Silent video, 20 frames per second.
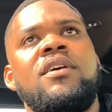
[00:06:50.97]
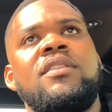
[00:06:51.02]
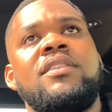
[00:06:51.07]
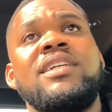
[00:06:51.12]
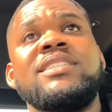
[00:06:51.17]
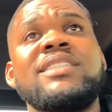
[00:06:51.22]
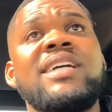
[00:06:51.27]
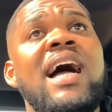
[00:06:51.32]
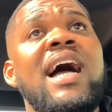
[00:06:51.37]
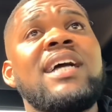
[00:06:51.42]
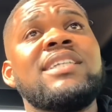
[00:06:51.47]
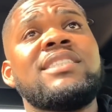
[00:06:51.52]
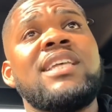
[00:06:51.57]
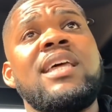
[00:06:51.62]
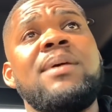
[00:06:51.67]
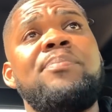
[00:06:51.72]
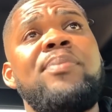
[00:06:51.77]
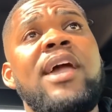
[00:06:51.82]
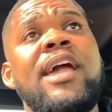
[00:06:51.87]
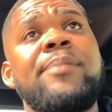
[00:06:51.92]
This guy is an
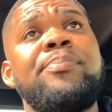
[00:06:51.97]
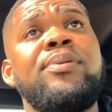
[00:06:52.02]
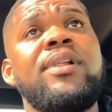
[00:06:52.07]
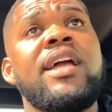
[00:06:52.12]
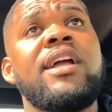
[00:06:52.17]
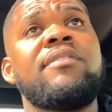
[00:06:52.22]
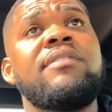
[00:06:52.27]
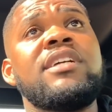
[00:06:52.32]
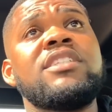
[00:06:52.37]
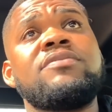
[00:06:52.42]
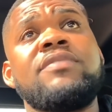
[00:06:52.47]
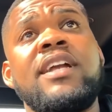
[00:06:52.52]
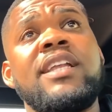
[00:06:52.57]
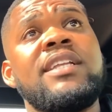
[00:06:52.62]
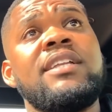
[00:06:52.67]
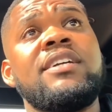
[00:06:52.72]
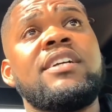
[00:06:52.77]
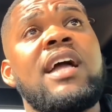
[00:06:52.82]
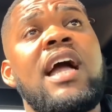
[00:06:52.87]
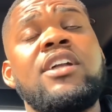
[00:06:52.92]
impact player, and he's ready
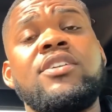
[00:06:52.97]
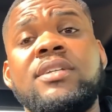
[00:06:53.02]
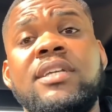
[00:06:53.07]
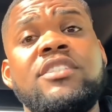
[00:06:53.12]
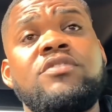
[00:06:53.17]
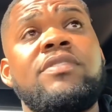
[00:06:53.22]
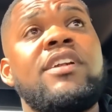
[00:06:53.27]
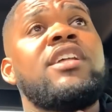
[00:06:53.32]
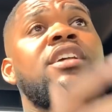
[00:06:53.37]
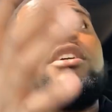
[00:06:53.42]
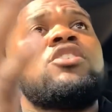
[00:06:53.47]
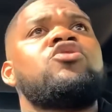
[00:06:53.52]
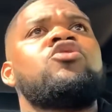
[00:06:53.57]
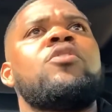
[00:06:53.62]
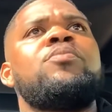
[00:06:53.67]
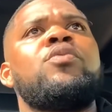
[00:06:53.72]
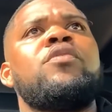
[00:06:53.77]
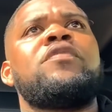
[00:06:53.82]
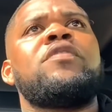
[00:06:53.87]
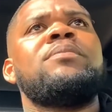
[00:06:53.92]
to
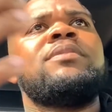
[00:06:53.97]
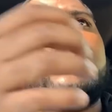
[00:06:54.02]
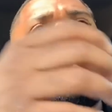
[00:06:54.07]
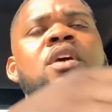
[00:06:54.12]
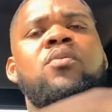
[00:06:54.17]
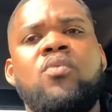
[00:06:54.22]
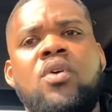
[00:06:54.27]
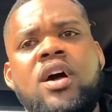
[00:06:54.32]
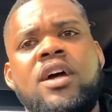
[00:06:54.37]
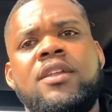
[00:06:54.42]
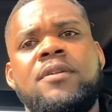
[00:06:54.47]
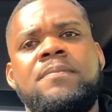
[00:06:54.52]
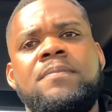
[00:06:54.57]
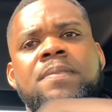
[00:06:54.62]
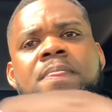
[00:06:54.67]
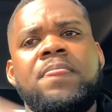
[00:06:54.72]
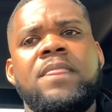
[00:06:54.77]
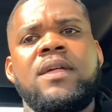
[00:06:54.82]
contribute from day one.